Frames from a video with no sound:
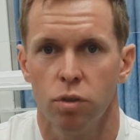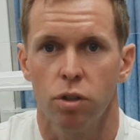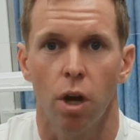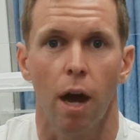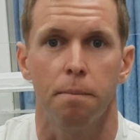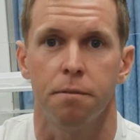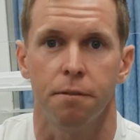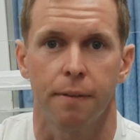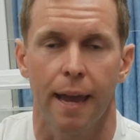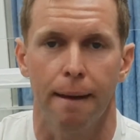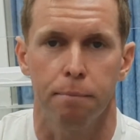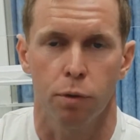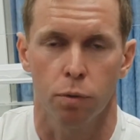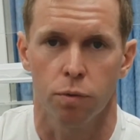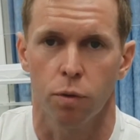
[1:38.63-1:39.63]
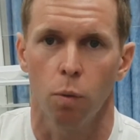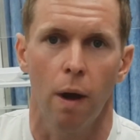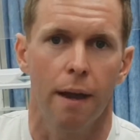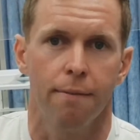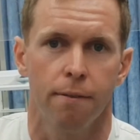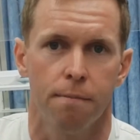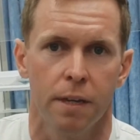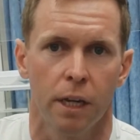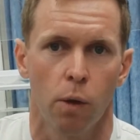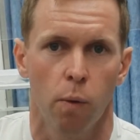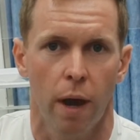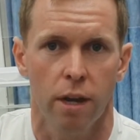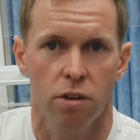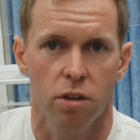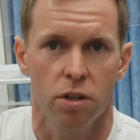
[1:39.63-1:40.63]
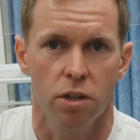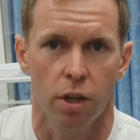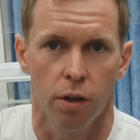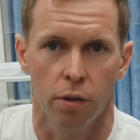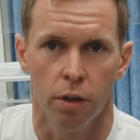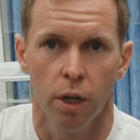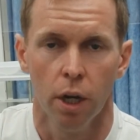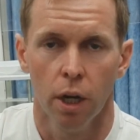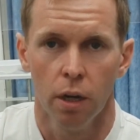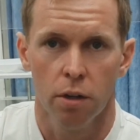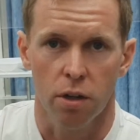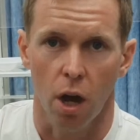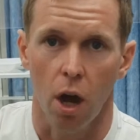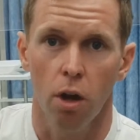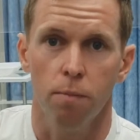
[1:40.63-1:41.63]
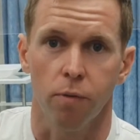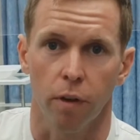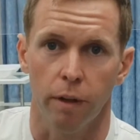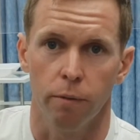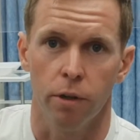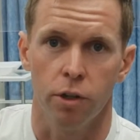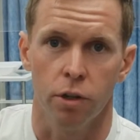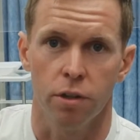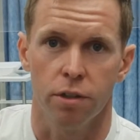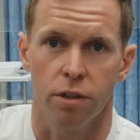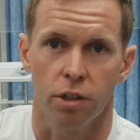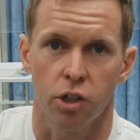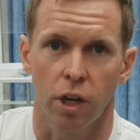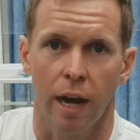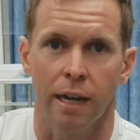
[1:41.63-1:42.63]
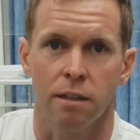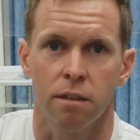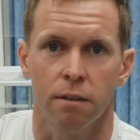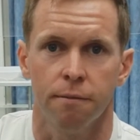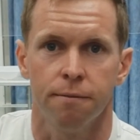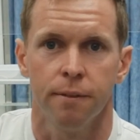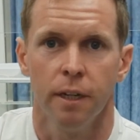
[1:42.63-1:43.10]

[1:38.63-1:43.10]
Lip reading: types of capsules away from the equation to hopefully reduce the chance of